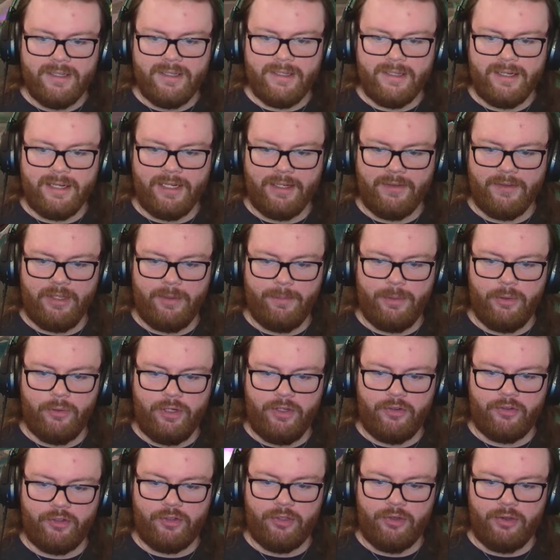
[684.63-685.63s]
getting the
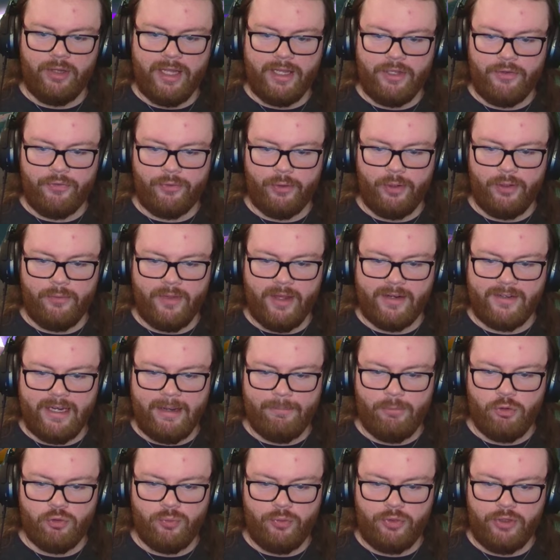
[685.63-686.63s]
ability to cleanse all that
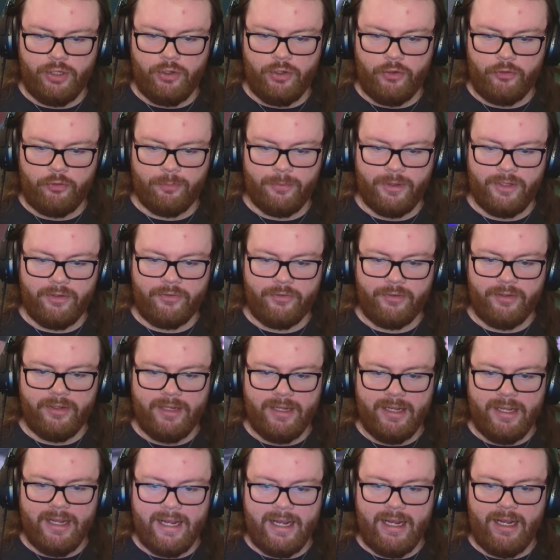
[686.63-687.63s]
damage with the ultimate.
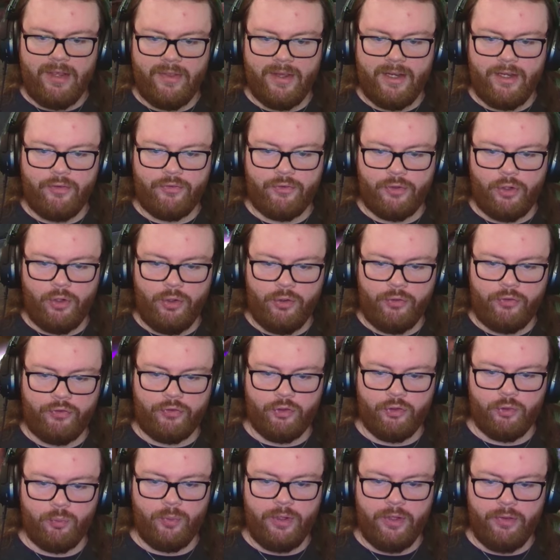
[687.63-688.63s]
And that is
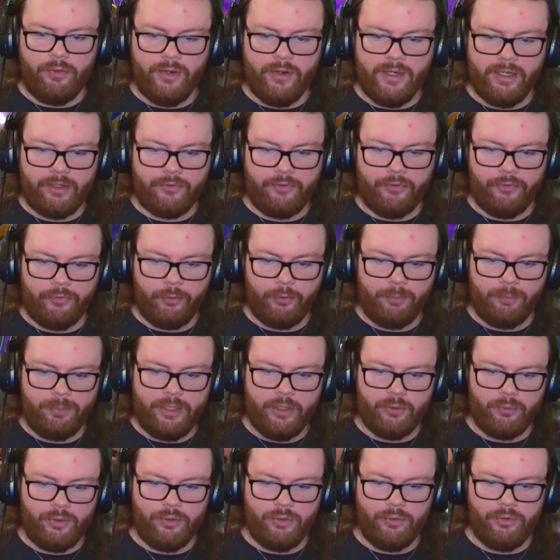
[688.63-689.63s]
also with Nyx's
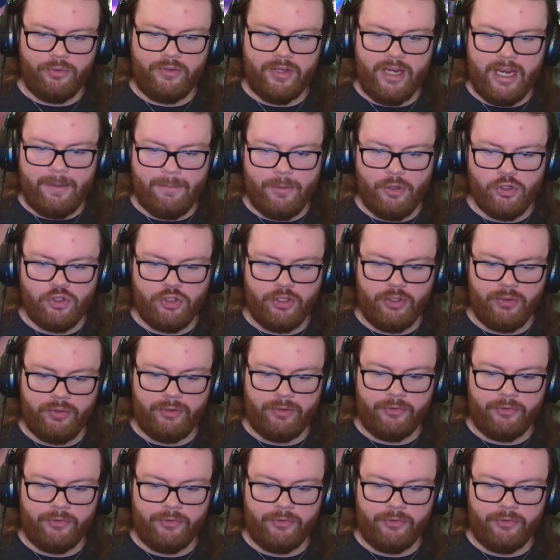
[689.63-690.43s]
superior damage dealing